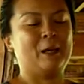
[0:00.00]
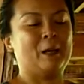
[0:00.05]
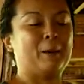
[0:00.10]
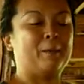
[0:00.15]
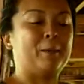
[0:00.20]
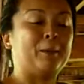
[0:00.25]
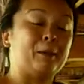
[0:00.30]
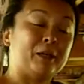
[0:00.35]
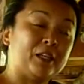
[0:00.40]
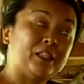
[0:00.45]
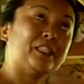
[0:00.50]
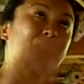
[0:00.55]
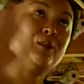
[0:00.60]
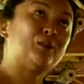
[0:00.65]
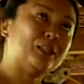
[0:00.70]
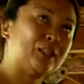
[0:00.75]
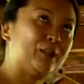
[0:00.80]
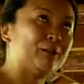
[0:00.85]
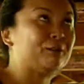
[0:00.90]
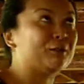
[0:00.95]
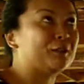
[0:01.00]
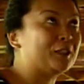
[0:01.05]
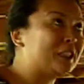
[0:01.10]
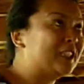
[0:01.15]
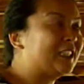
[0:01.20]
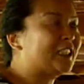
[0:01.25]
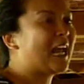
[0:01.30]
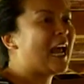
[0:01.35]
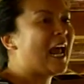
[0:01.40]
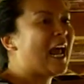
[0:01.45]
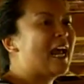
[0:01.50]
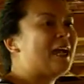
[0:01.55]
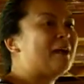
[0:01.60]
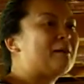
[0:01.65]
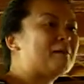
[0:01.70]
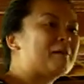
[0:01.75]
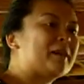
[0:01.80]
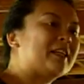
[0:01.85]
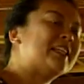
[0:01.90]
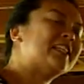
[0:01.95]
But because it was our first
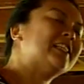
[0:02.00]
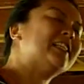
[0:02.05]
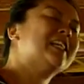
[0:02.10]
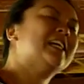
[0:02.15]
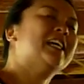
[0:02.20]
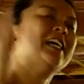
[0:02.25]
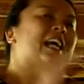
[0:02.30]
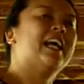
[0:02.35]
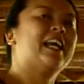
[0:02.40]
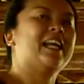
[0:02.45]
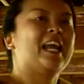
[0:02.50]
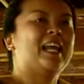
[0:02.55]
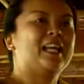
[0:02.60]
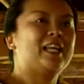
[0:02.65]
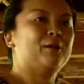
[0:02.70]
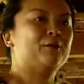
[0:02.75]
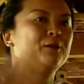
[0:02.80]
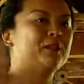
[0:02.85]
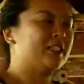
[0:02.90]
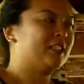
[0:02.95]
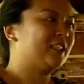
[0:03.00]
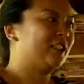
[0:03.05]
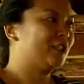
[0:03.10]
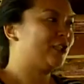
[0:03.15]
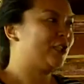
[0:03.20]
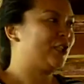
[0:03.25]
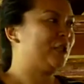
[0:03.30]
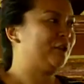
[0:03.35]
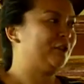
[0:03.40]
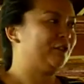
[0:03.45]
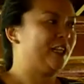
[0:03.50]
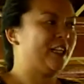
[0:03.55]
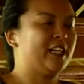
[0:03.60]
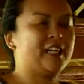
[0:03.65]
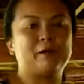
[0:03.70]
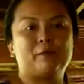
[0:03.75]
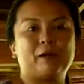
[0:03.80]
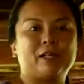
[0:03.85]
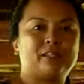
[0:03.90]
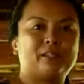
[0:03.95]
time, and Eddie is our chieftain, and
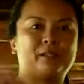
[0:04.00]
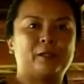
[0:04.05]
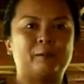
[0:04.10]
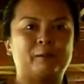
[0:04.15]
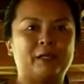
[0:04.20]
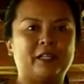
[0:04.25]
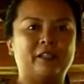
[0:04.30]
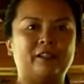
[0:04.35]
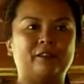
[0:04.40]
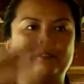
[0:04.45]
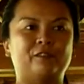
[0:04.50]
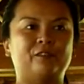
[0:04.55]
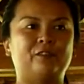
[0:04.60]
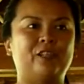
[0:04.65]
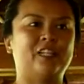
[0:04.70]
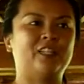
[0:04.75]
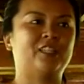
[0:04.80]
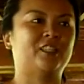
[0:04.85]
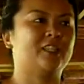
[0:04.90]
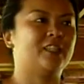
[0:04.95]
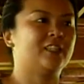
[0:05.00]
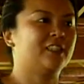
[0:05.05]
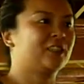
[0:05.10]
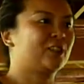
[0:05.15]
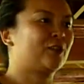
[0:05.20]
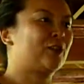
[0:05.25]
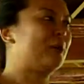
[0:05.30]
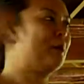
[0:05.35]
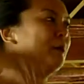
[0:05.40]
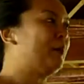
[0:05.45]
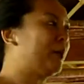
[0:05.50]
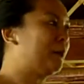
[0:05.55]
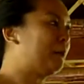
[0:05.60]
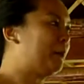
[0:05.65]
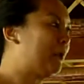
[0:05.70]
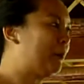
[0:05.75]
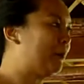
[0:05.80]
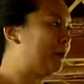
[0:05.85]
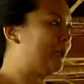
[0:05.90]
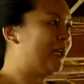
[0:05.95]
he went to the middle of the village, started screaming at
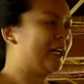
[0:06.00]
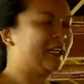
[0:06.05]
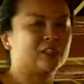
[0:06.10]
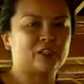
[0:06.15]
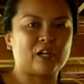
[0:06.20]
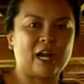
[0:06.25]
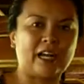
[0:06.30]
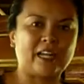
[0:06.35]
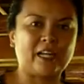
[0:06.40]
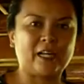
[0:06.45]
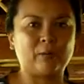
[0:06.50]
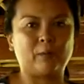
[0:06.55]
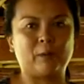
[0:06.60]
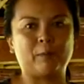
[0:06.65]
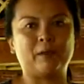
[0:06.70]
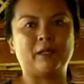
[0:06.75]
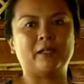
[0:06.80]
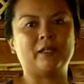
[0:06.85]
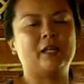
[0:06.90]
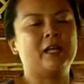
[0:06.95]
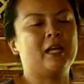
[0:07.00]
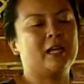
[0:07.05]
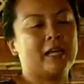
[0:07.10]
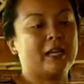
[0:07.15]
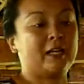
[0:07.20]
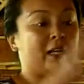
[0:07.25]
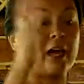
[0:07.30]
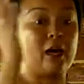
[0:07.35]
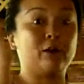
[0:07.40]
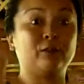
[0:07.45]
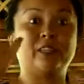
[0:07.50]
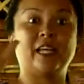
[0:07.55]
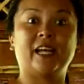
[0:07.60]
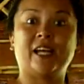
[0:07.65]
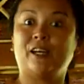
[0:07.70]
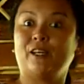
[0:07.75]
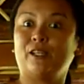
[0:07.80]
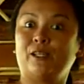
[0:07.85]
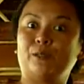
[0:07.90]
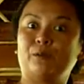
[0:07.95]
people, like dragging women, like, how
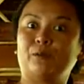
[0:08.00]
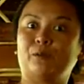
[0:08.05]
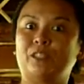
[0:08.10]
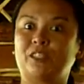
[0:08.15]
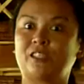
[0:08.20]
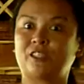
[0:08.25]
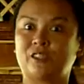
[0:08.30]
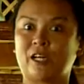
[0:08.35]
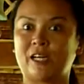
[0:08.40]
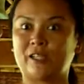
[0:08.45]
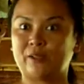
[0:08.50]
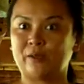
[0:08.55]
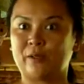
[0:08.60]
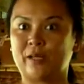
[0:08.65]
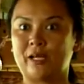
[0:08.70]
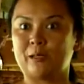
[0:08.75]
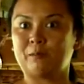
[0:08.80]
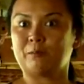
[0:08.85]
dare you, we're just trying to help,